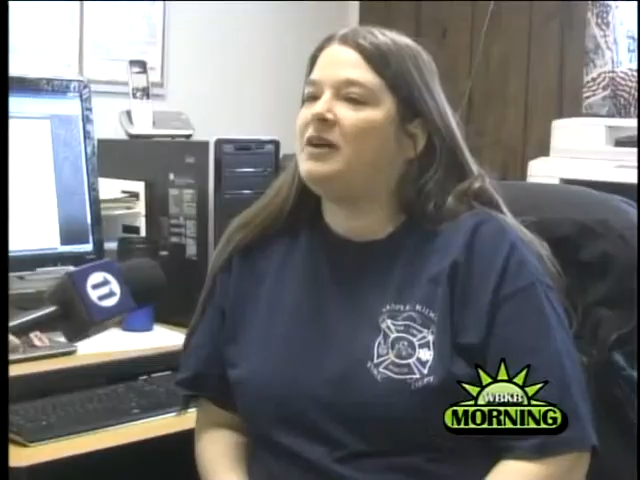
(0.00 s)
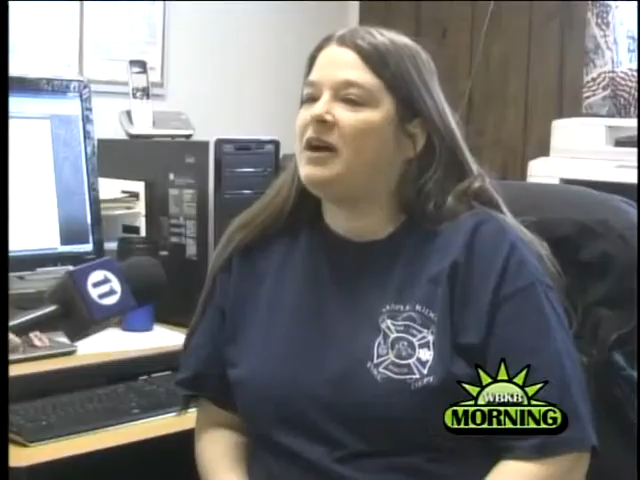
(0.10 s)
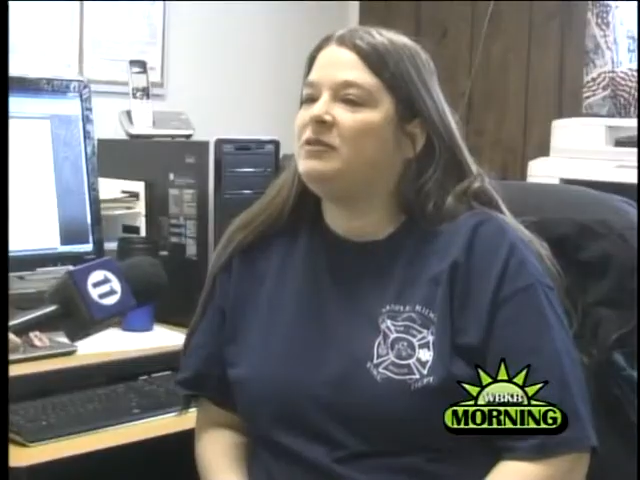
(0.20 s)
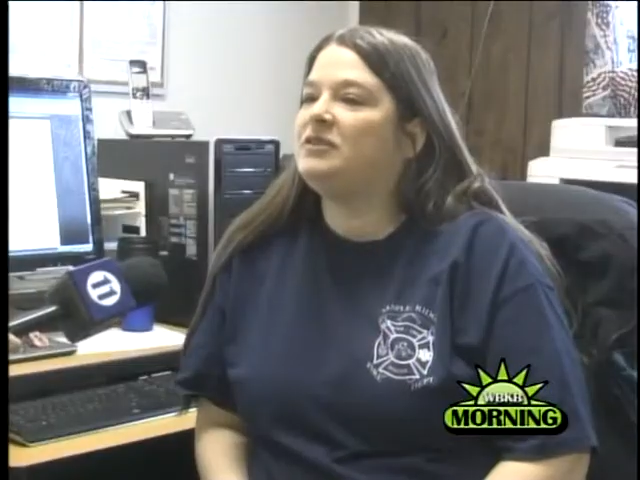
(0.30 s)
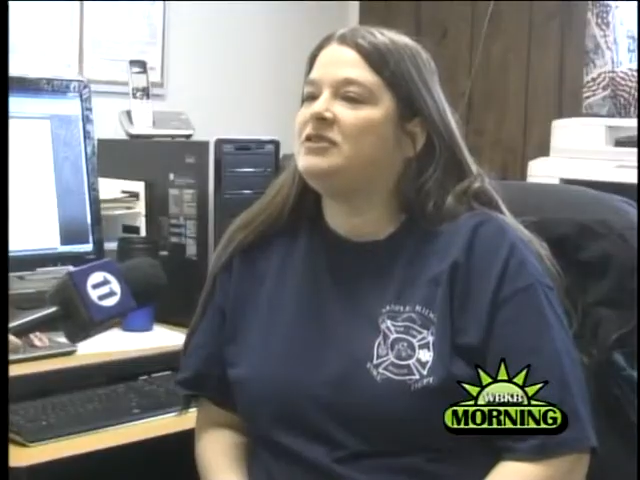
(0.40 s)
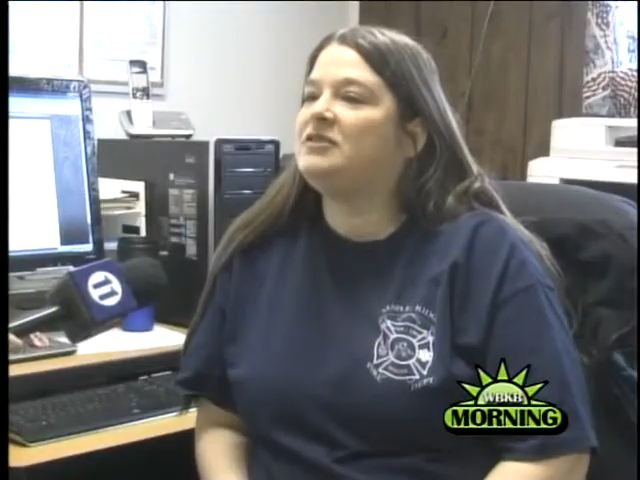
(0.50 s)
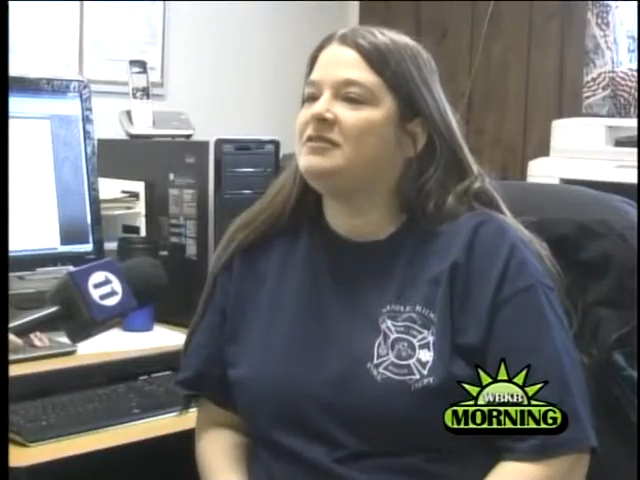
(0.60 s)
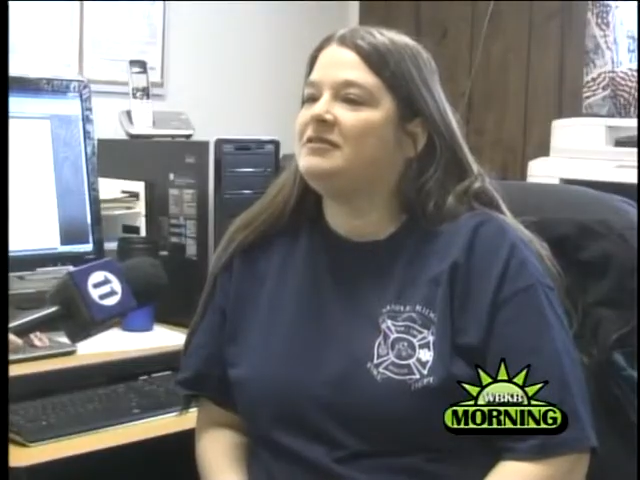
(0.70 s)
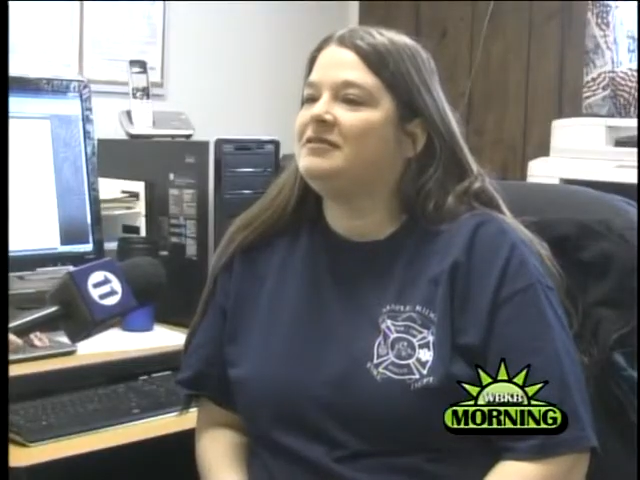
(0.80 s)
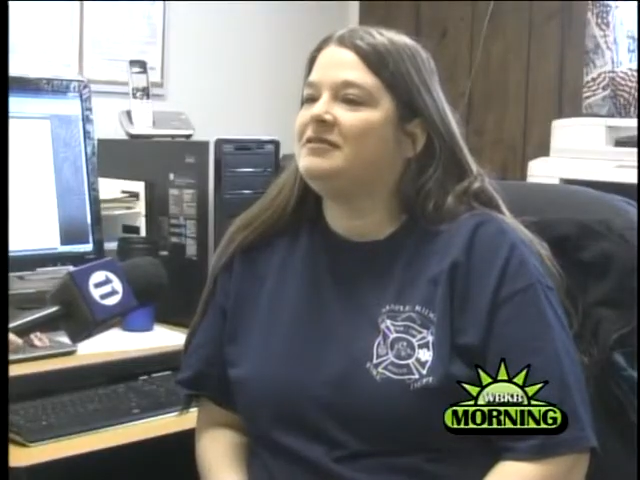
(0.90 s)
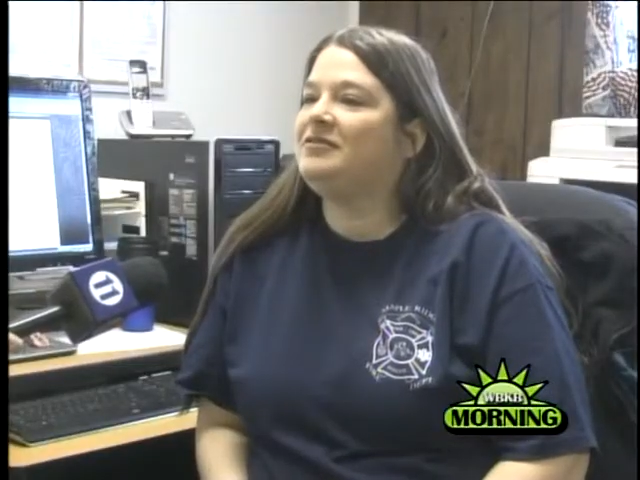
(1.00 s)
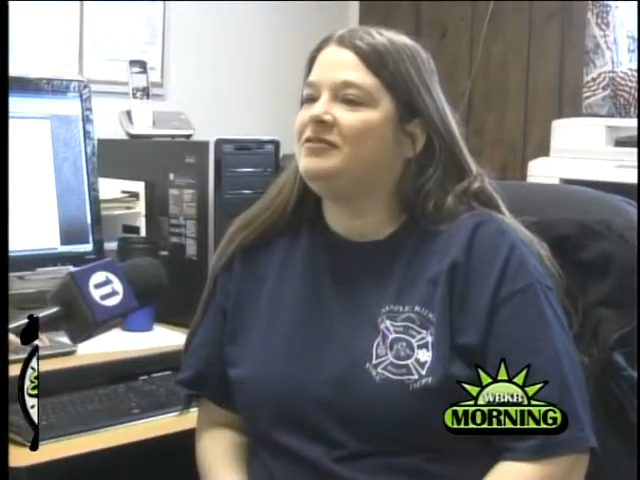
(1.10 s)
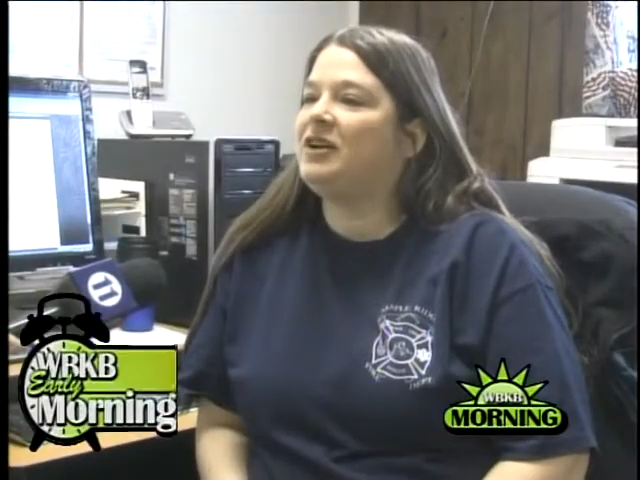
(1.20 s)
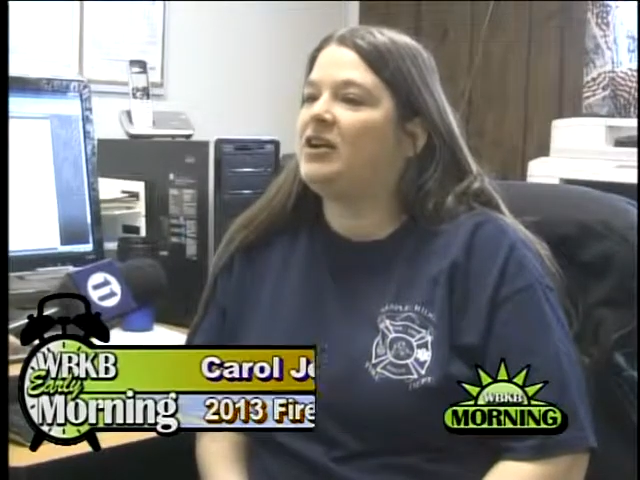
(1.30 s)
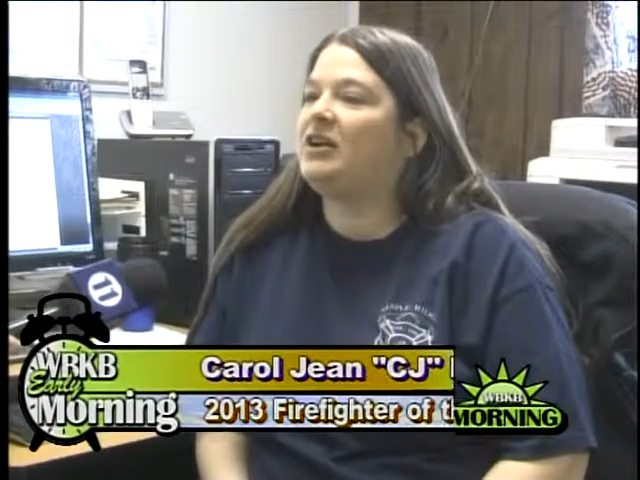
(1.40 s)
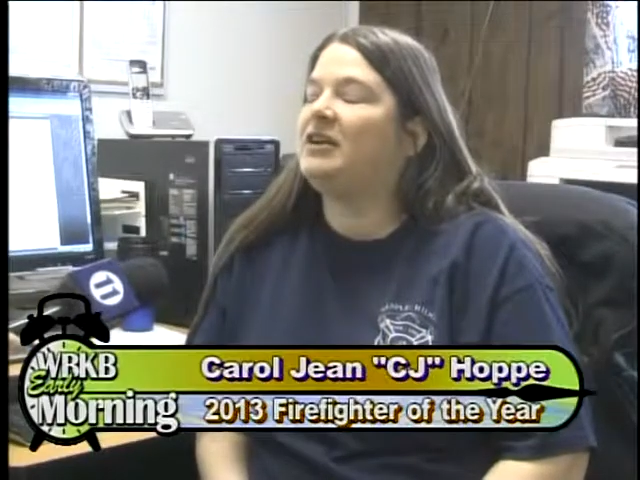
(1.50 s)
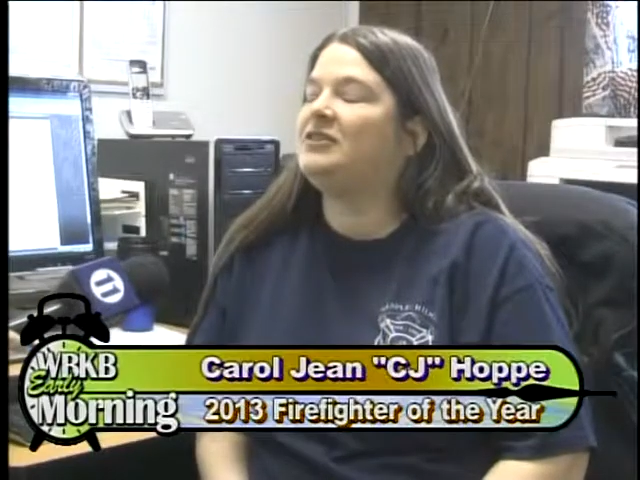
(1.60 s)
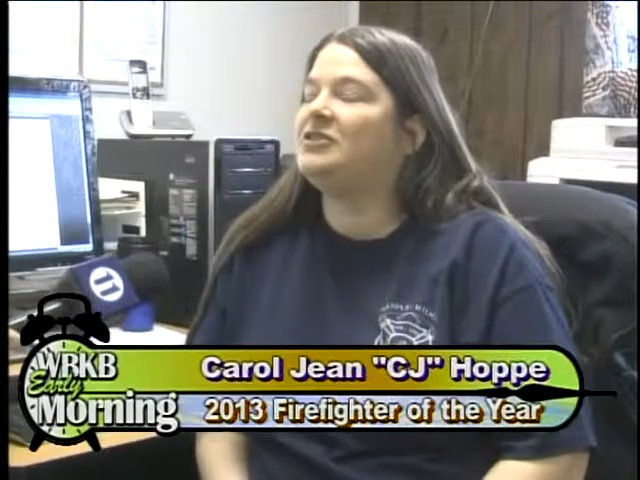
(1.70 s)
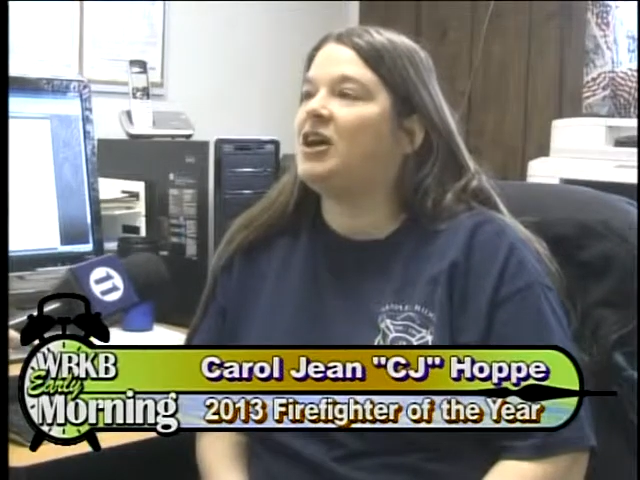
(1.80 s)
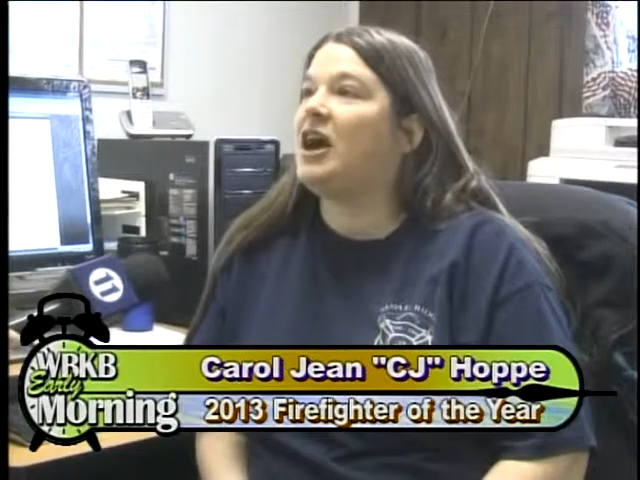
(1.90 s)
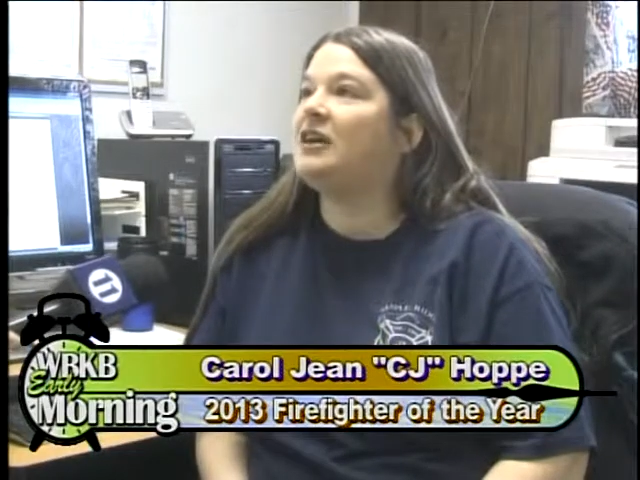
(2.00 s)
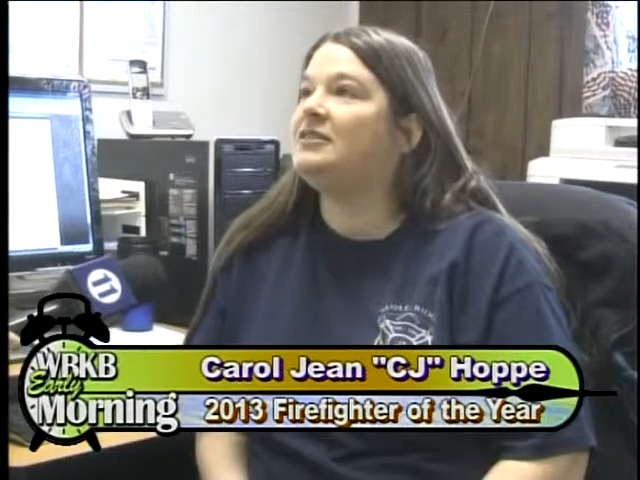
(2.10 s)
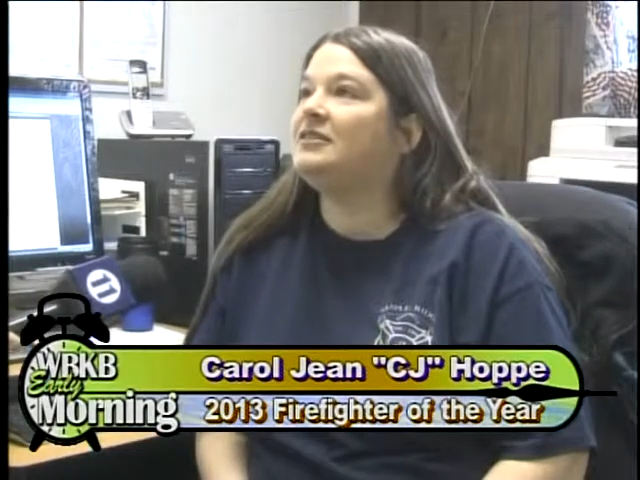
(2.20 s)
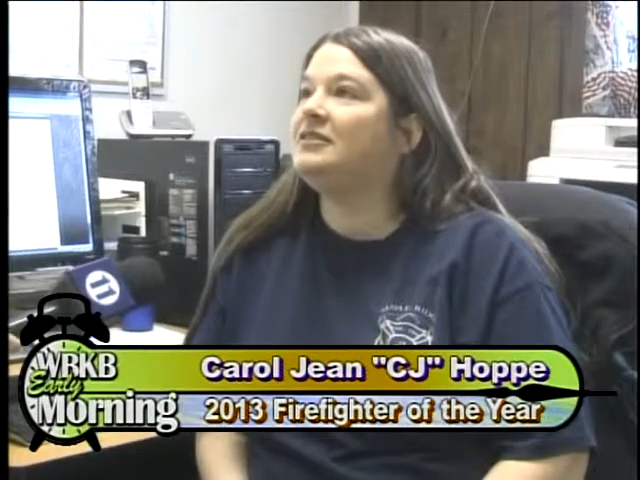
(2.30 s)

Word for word: I was very shocked